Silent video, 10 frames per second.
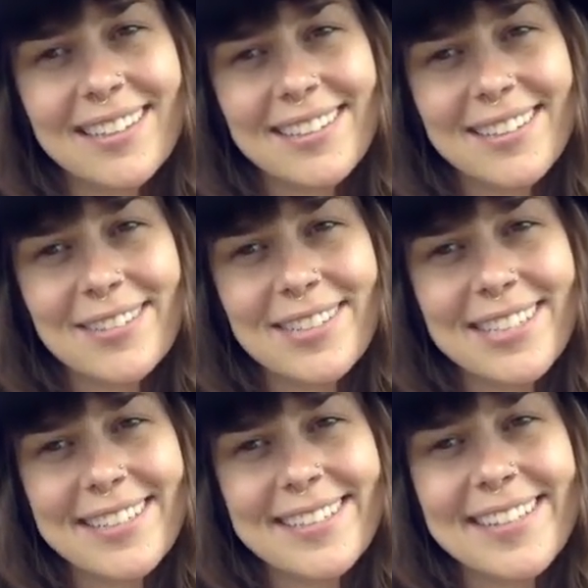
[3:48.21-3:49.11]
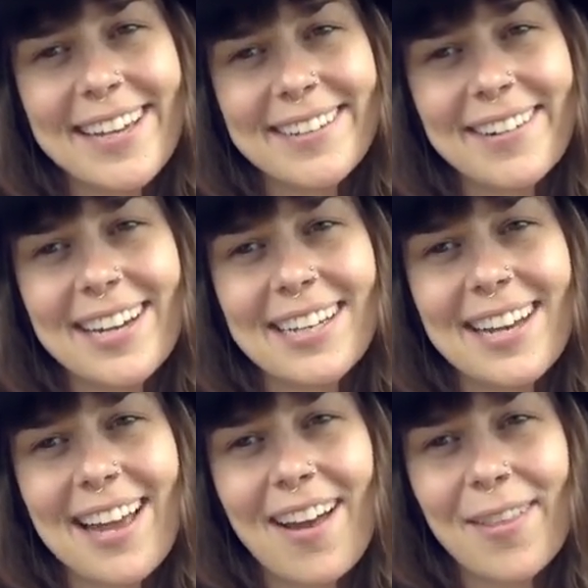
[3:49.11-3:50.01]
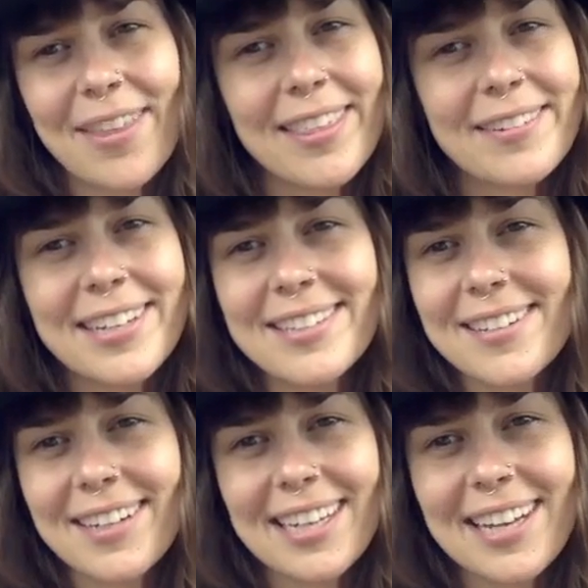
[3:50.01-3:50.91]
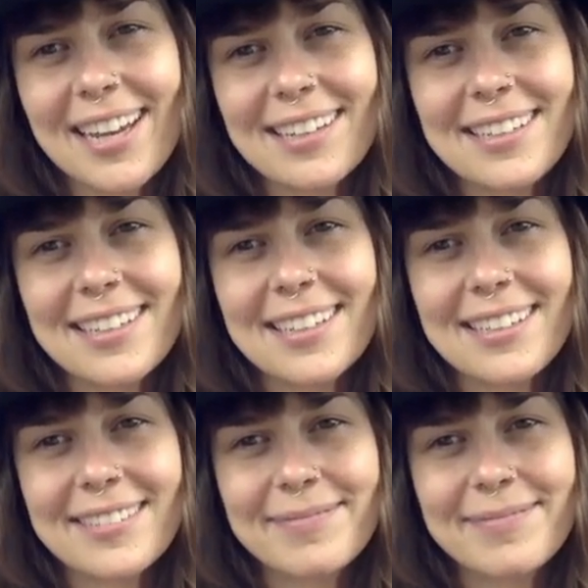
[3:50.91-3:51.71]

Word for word: So just decide right now, the threads are connecting.